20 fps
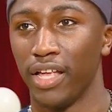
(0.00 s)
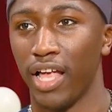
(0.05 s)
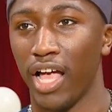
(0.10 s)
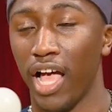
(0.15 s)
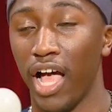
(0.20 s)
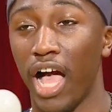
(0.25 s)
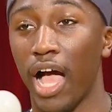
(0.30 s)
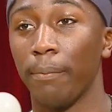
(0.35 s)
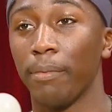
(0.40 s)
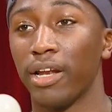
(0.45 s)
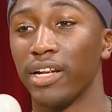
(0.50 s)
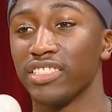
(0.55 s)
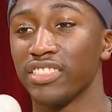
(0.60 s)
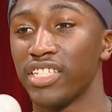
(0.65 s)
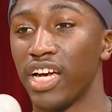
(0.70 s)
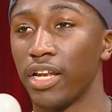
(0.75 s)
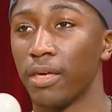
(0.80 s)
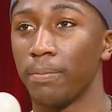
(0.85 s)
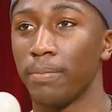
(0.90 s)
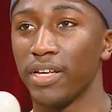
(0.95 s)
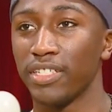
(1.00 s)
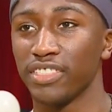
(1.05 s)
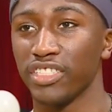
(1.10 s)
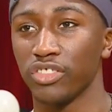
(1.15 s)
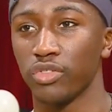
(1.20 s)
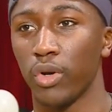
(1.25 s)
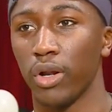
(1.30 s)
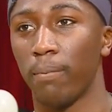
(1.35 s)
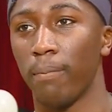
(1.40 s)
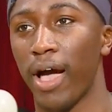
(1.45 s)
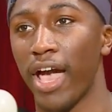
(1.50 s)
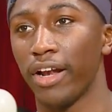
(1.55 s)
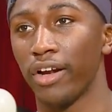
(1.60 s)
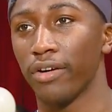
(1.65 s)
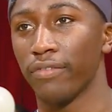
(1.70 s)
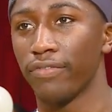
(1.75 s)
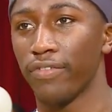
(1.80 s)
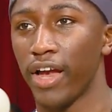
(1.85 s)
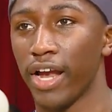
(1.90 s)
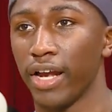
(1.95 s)
I'm going to study business with a
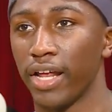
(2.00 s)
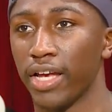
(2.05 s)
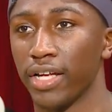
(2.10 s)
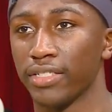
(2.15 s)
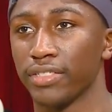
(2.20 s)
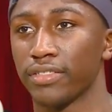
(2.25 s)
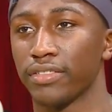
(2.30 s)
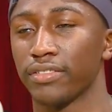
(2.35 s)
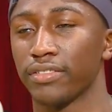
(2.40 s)
minor in finance.